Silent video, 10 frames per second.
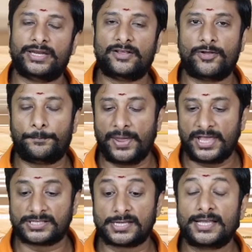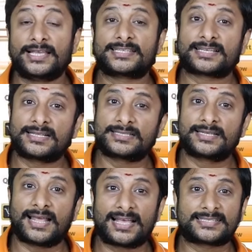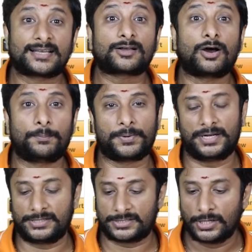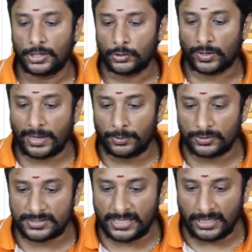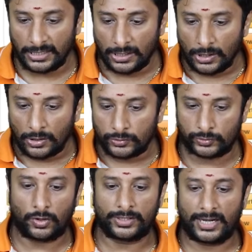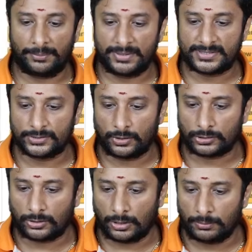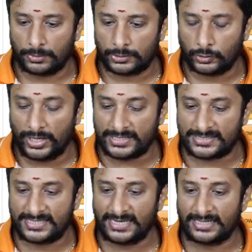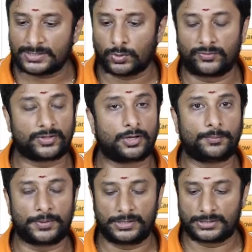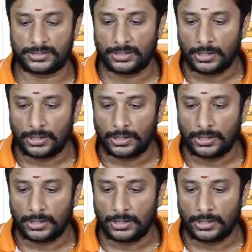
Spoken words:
in a web page is considered as a component. You are able to see, you got it, Amazon.com, today's deal is one of the components.